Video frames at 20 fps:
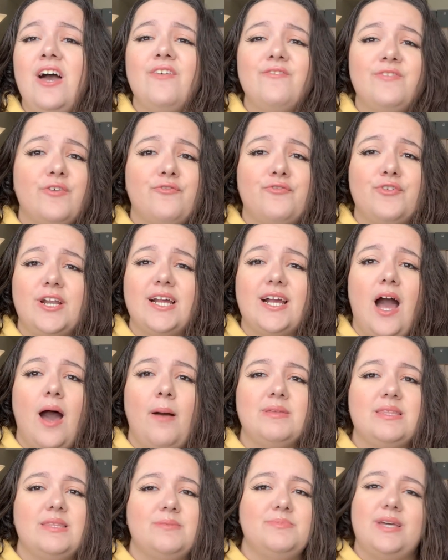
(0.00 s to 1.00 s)
feel free to
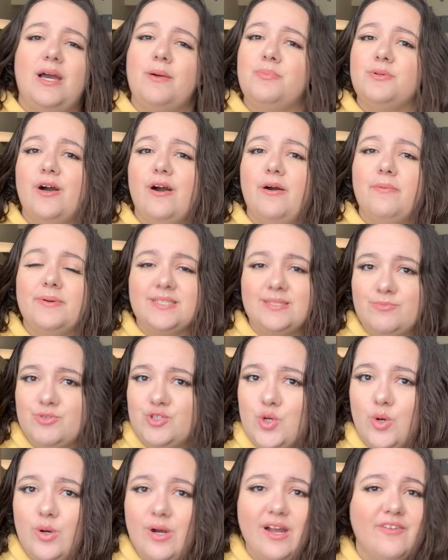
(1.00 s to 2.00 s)
comment them down below, because I'm
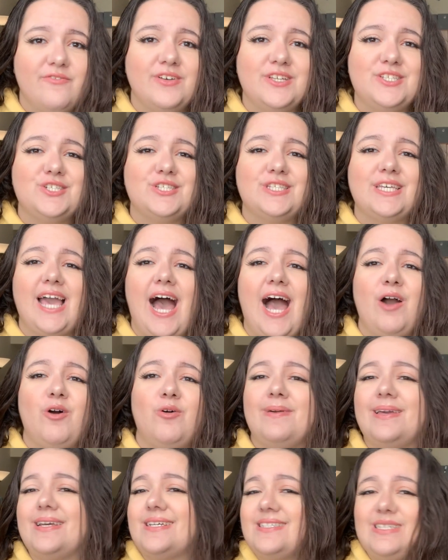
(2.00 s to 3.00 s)
sure eventually I will
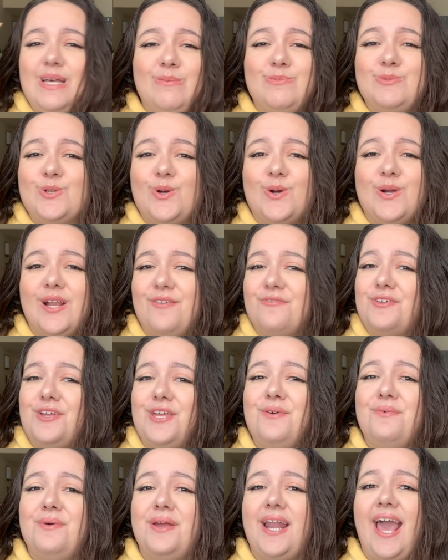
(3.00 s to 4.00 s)
make some sort of
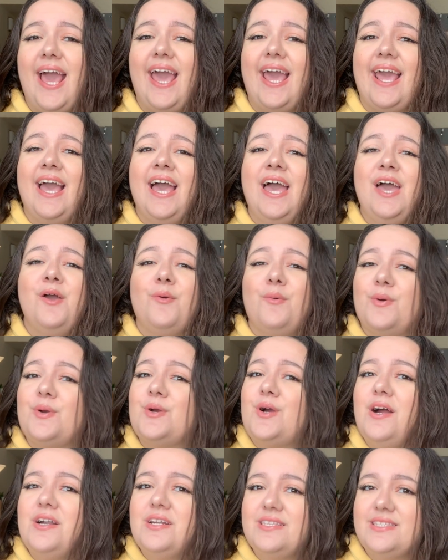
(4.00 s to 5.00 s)
Q&A
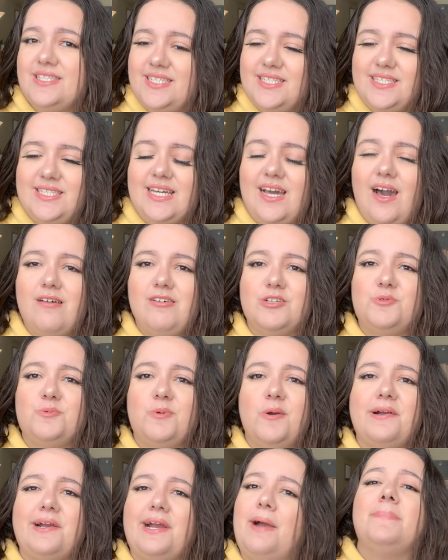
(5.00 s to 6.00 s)
regarding the Disney College
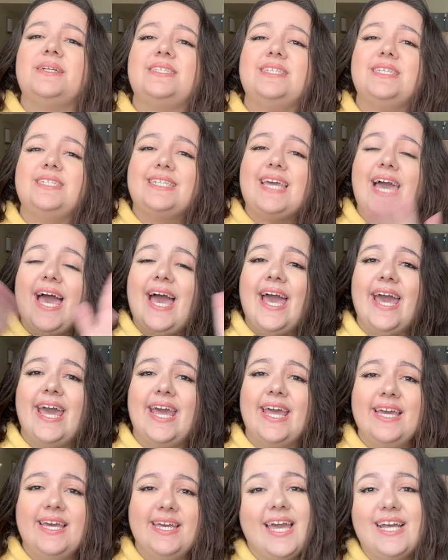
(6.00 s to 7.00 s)
Program. But
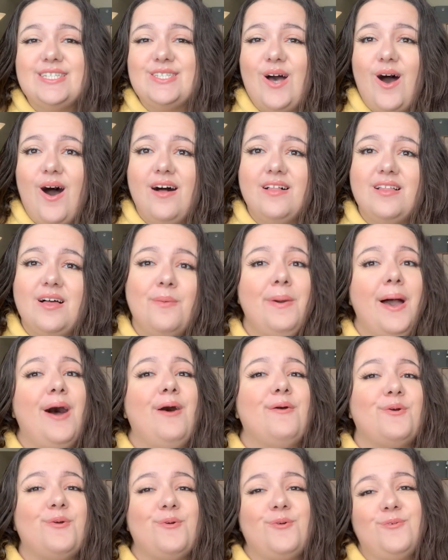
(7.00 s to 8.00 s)
today, it's all
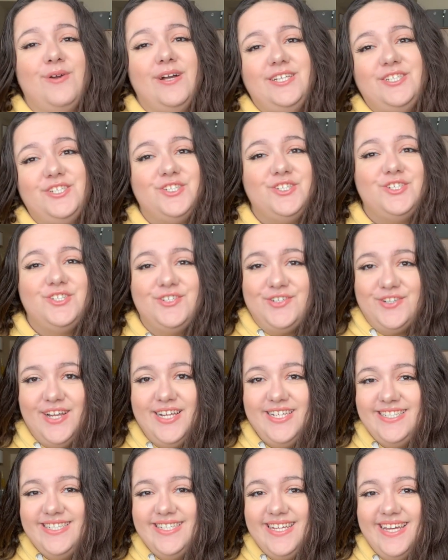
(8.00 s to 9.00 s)
about
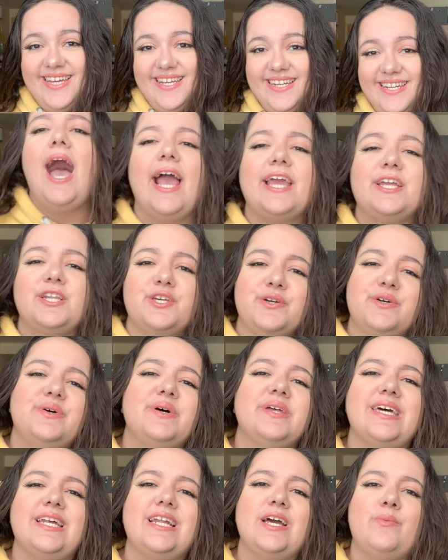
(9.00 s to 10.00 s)
registration. I knew
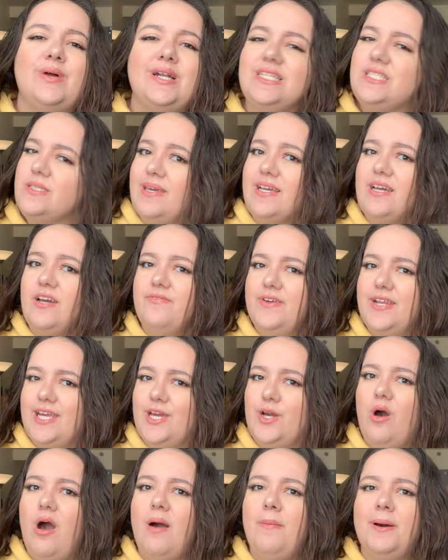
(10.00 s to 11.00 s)
that I wanted to make a
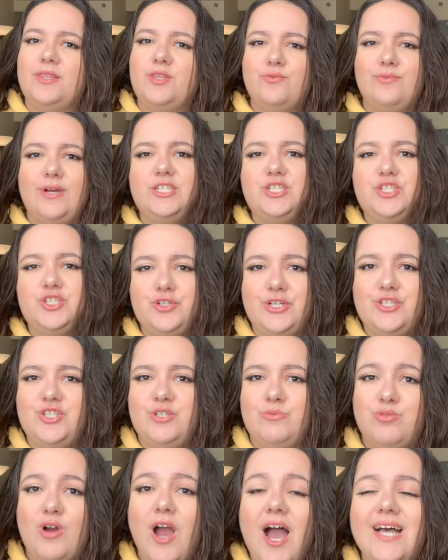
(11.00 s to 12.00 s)
video about the
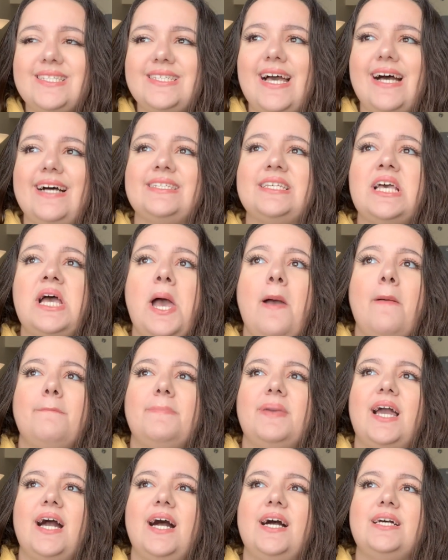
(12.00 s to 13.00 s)
registration process
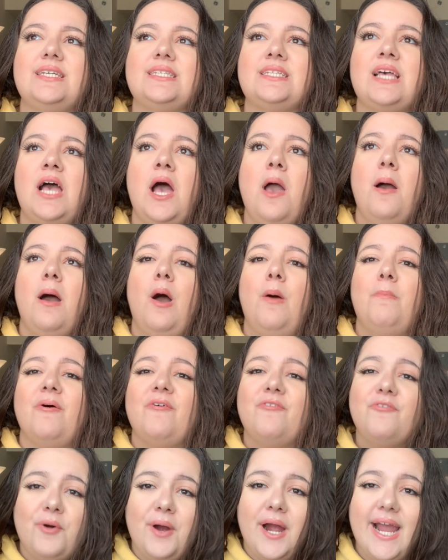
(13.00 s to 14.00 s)
because
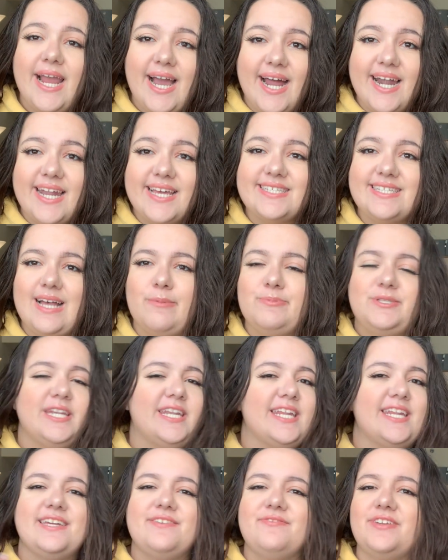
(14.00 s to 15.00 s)
before I got accepted
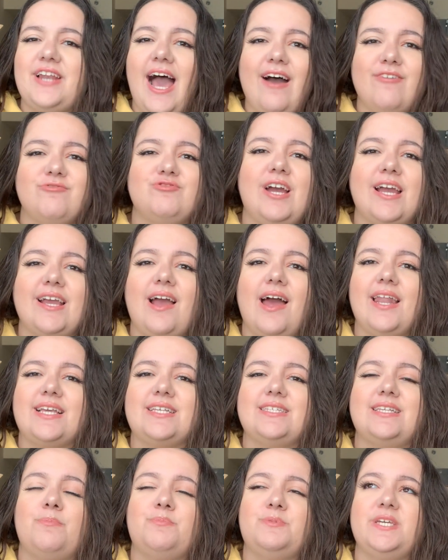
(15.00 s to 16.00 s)
and even after I got
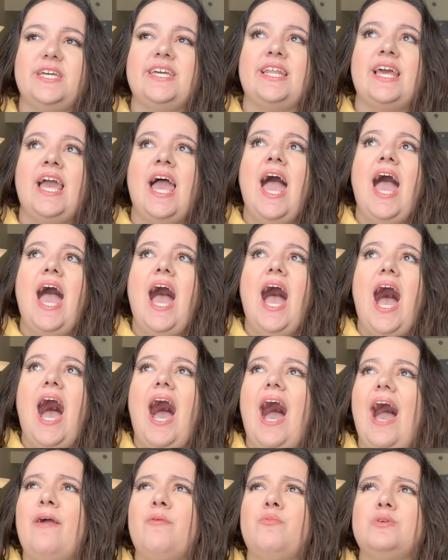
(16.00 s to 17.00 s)
accepted,
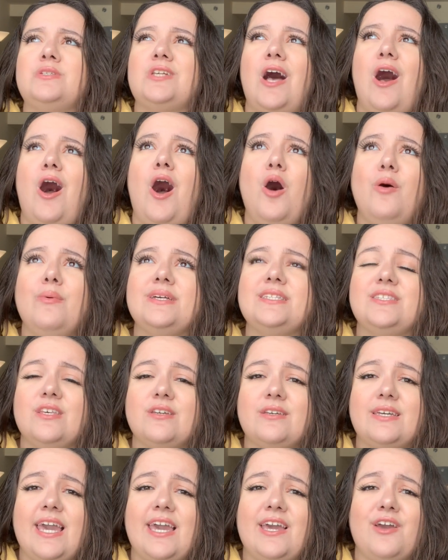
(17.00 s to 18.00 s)
I was always
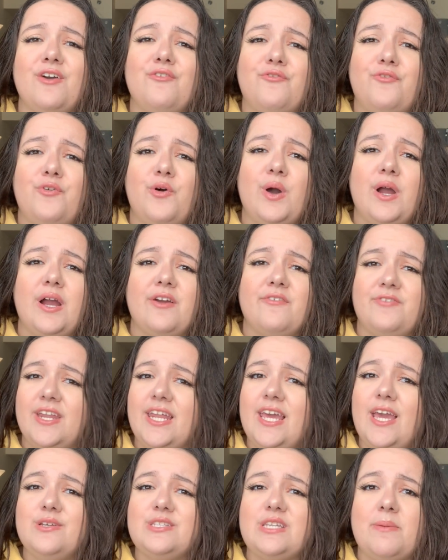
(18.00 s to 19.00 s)
looking for
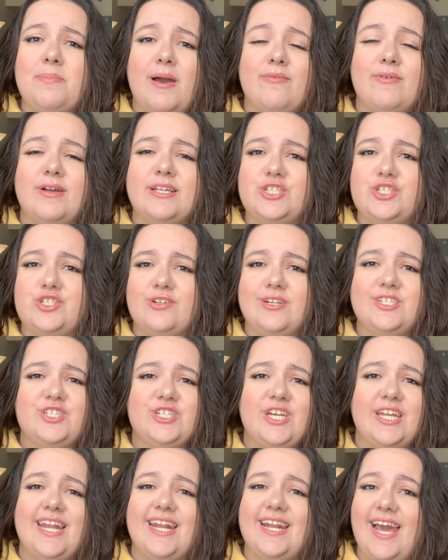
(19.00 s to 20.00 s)
videos about
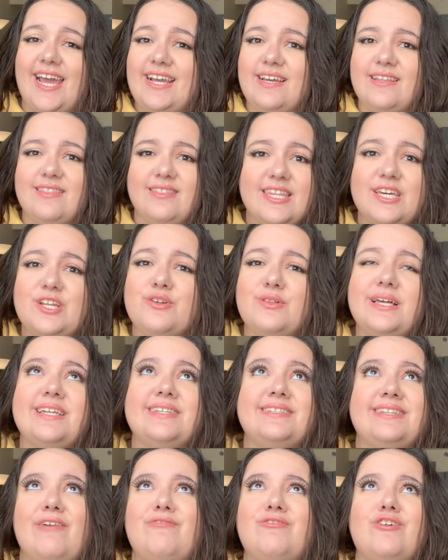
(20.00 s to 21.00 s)
registration, and I could literally
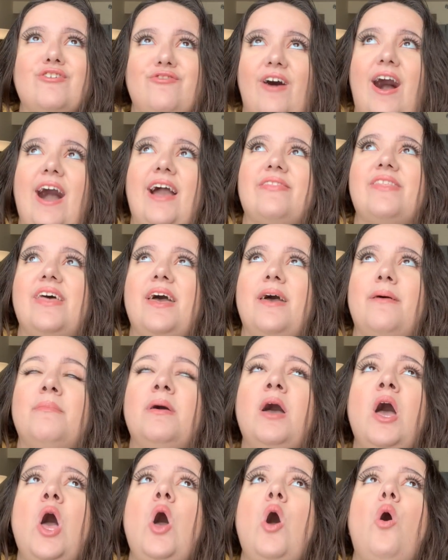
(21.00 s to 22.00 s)
never find
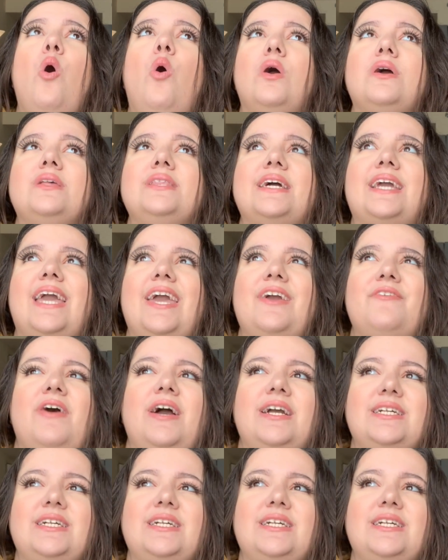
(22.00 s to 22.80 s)
them, or like if I